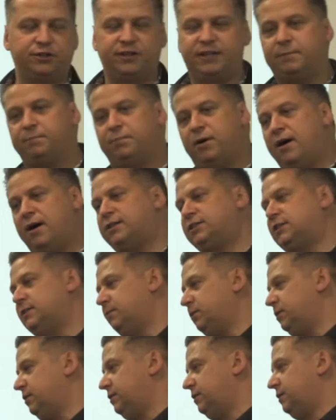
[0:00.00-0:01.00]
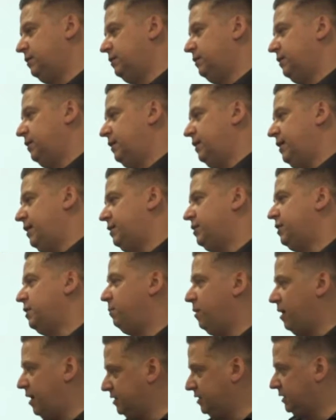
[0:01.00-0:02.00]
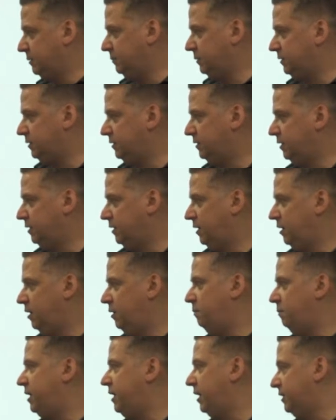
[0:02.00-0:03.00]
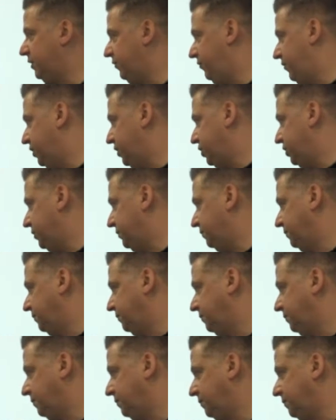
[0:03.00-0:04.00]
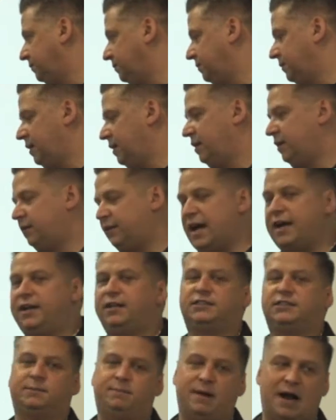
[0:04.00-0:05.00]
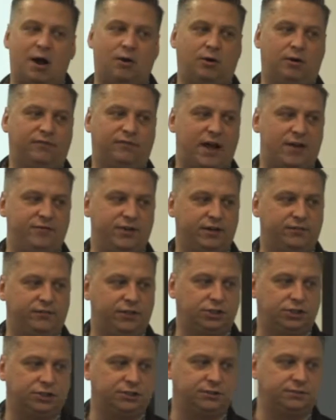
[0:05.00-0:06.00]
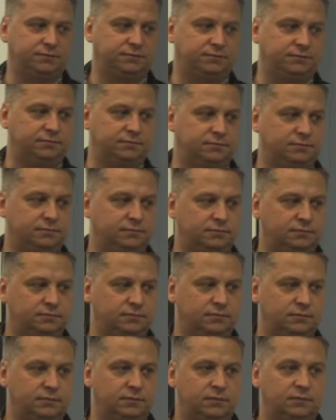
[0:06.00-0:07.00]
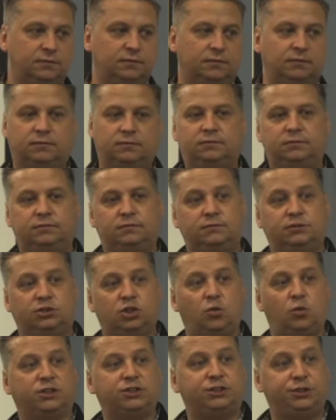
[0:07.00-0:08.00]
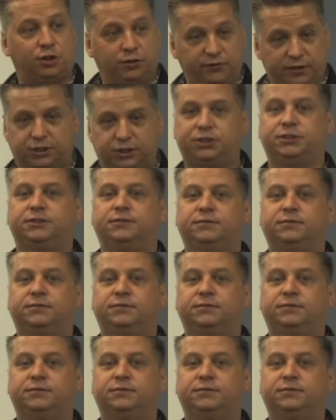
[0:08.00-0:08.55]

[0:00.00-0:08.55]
the impossible into the possible because of vision. That is the power of having a vision. So what's your vision?